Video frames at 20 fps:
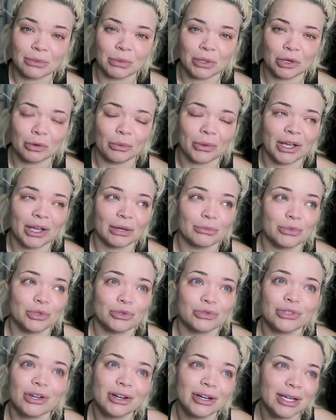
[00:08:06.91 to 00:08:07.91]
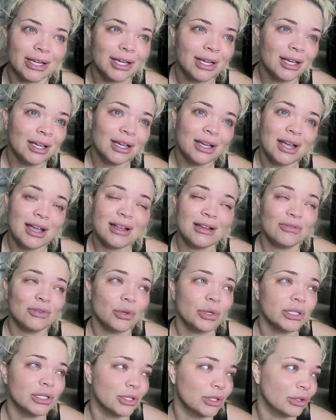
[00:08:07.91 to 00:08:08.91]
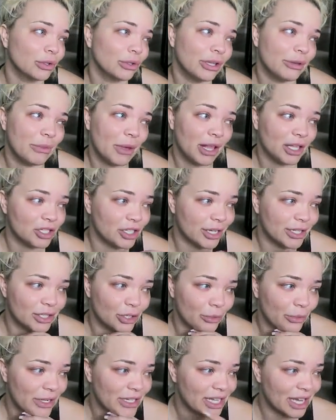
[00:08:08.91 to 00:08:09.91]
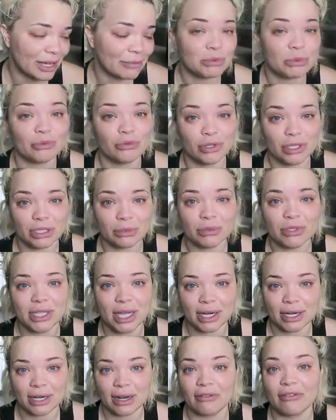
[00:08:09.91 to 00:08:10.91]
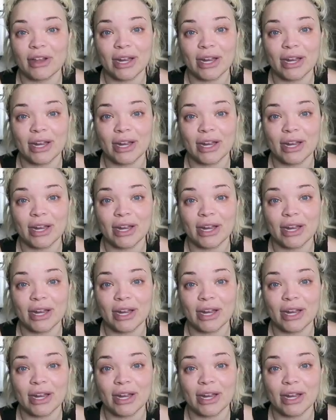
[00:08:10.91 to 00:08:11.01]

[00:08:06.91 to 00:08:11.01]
I'm like, oh my God, I'm so sorry. And of course you can only apologize so many times before someone's had enough.